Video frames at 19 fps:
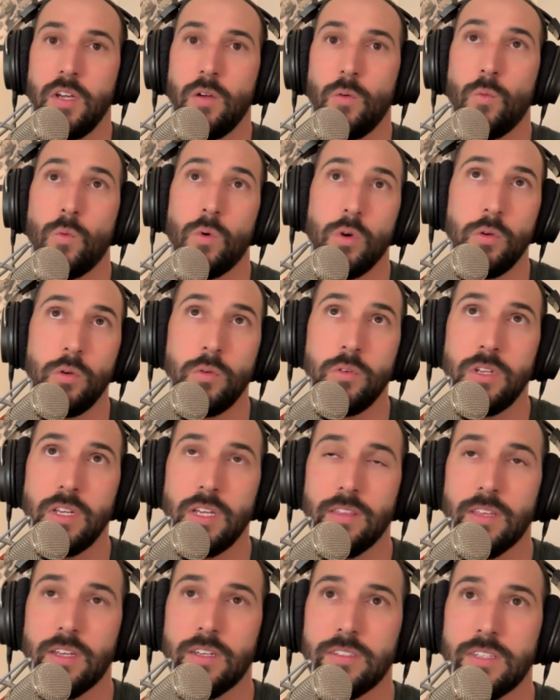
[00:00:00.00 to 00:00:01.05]

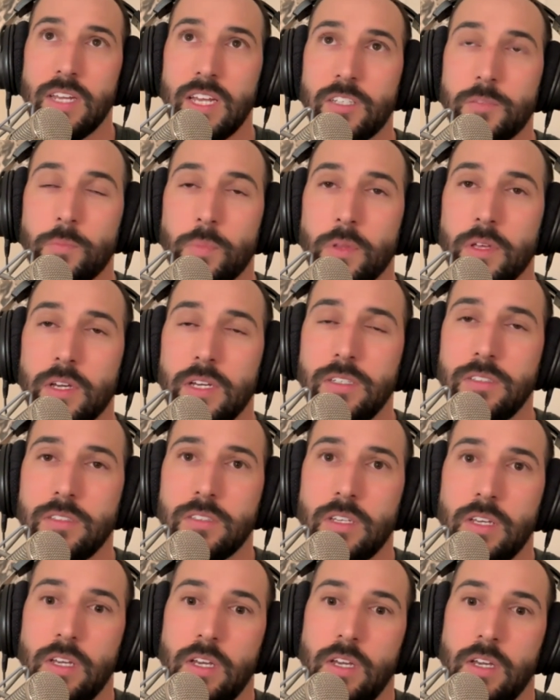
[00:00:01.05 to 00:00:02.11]
wounding that takes place.